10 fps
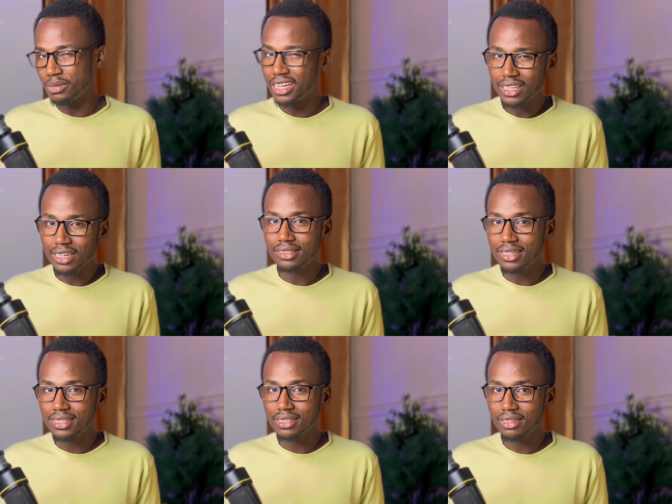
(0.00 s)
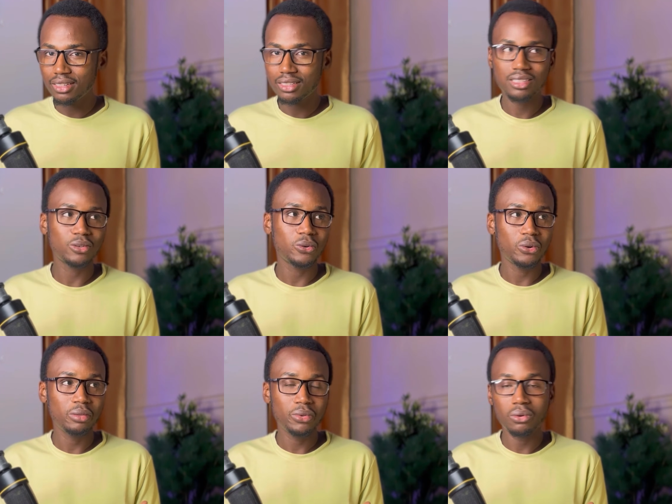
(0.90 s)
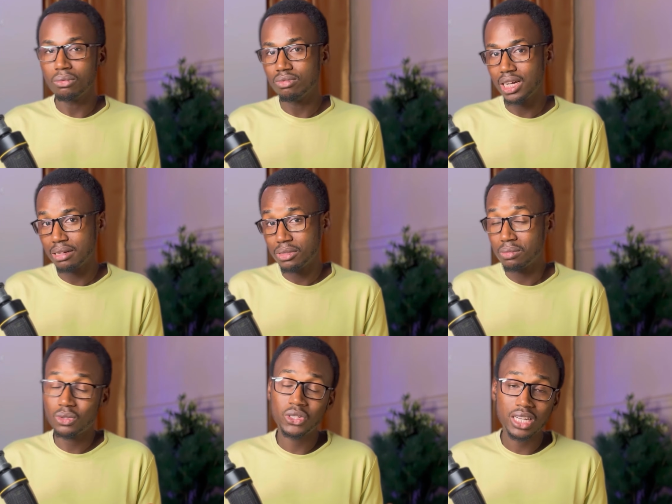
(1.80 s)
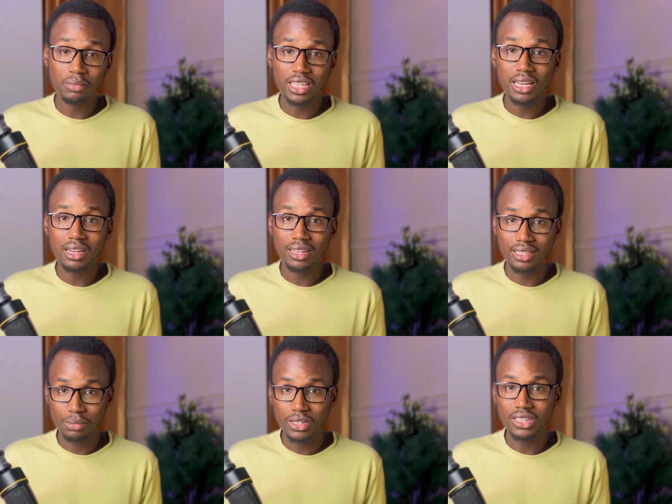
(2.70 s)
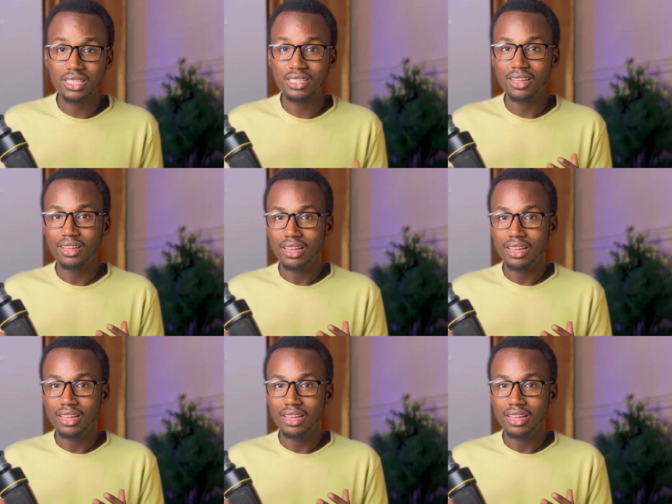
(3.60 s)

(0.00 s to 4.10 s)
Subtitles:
data entry skills or if you have some social media experience,